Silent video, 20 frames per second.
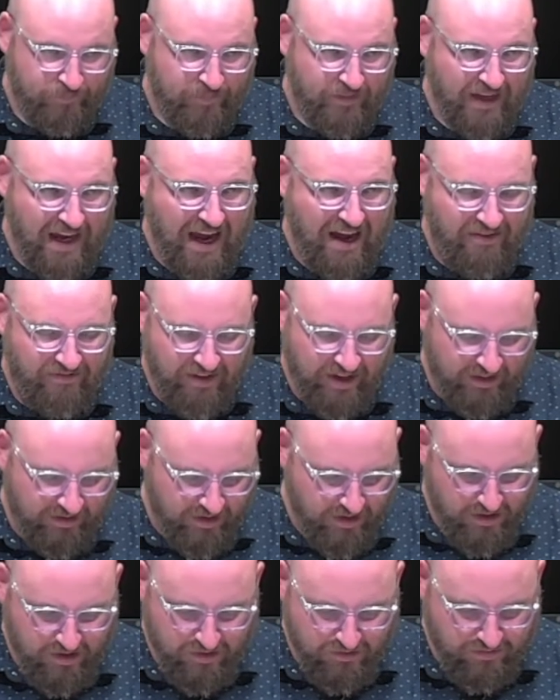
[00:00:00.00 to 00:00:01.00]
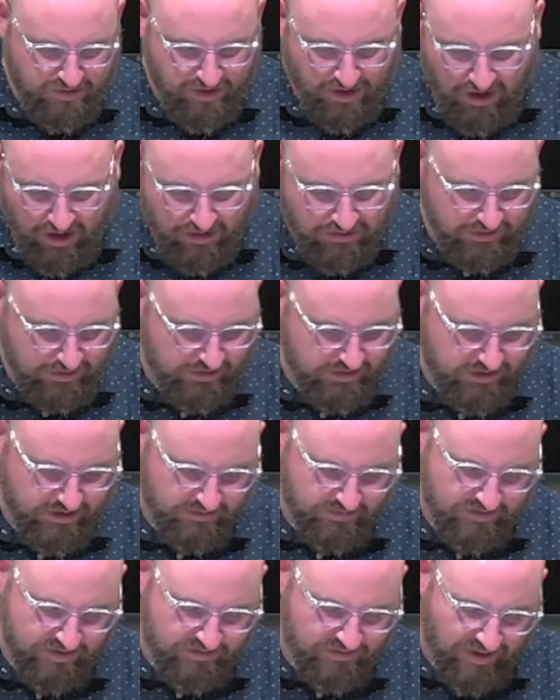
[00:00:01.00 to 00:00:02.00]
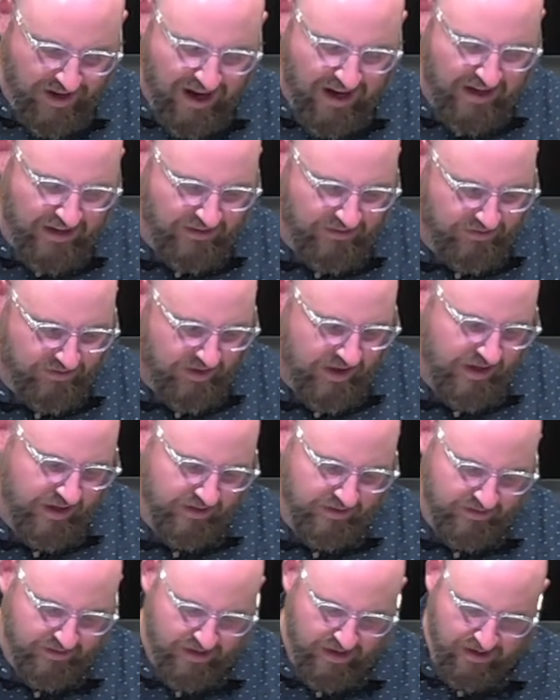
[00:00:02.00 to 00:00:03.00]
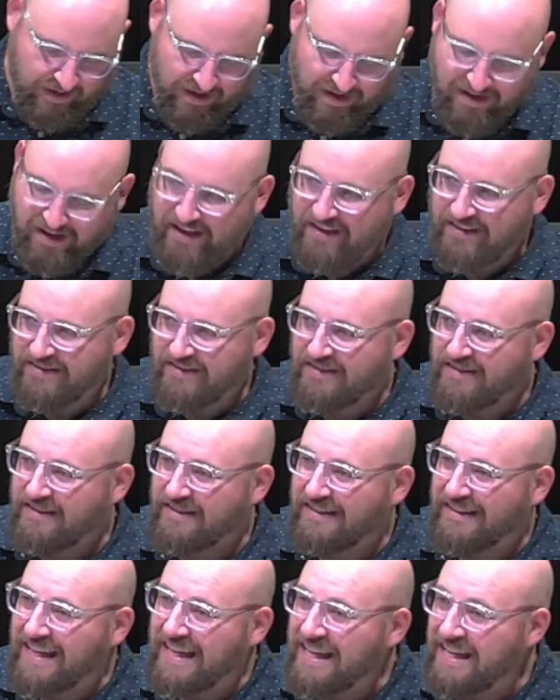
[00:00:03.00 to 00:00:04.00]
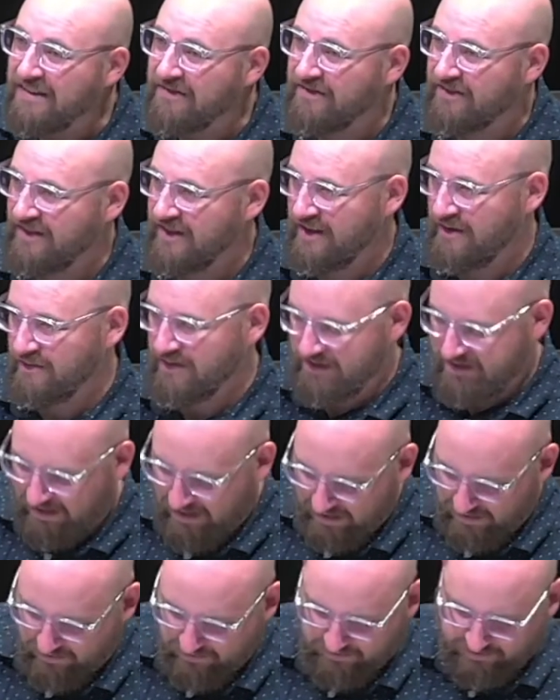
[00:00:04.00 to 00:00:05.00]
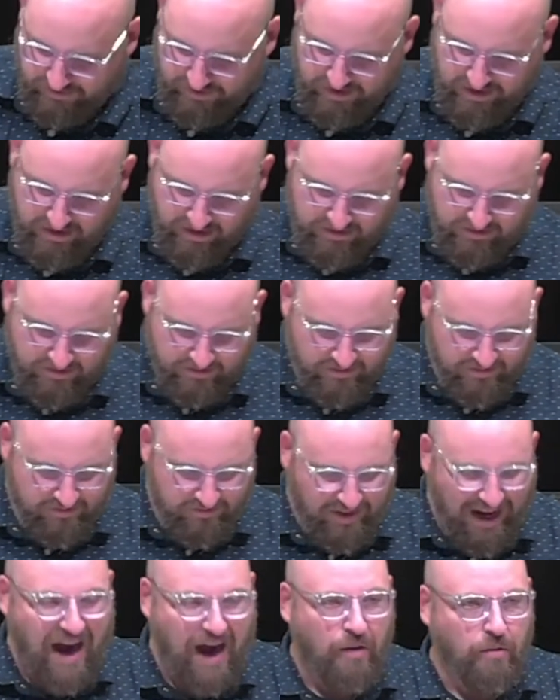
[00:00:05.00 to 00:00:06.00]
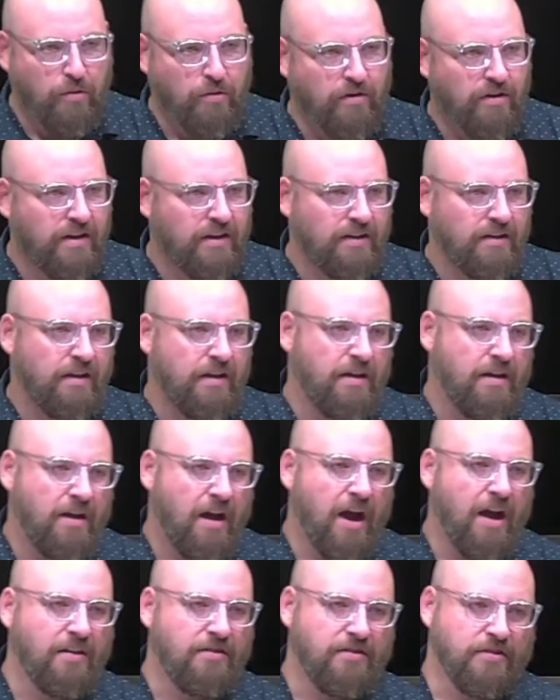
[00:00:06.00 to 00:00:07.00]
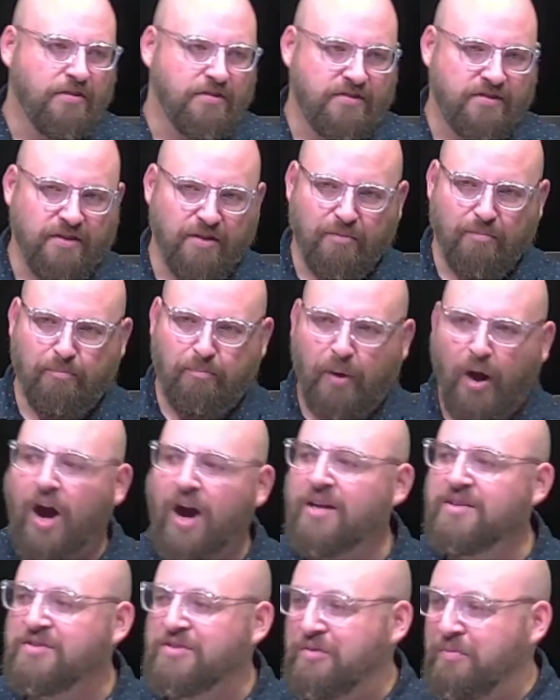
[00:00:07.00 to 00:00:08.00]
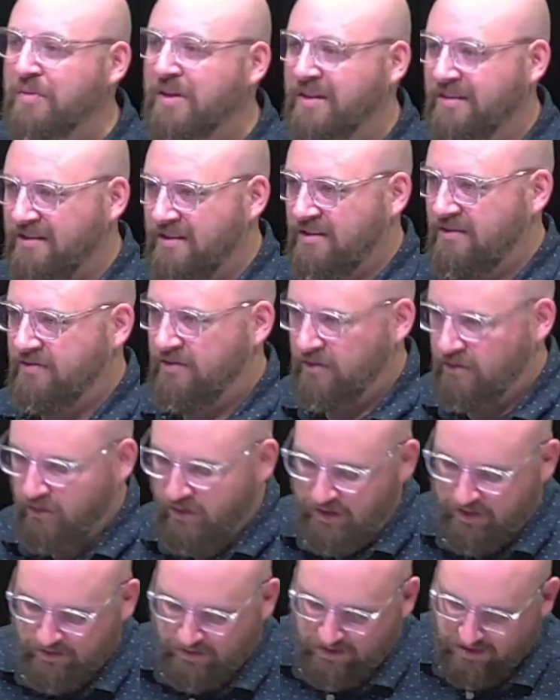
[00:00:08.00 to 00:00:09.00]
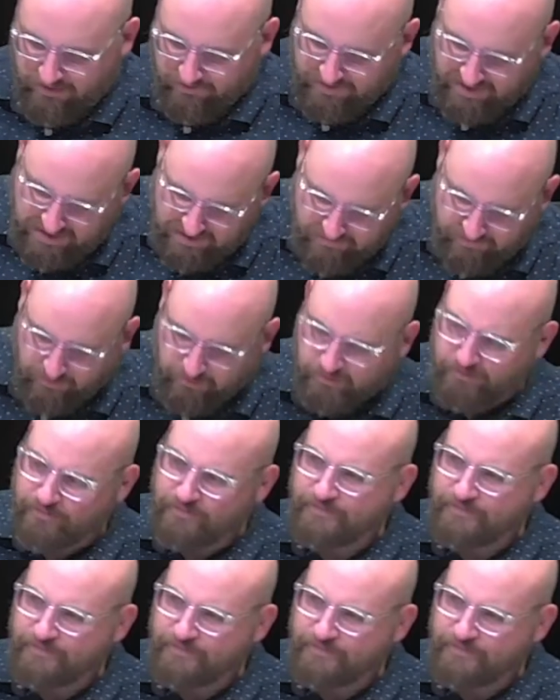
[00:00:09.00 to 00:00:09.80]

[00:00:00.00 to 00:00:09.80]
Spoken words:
Having no knowledge of divine things, they enslave themselves to devouring others. They're bondsmen, if you will, of evil.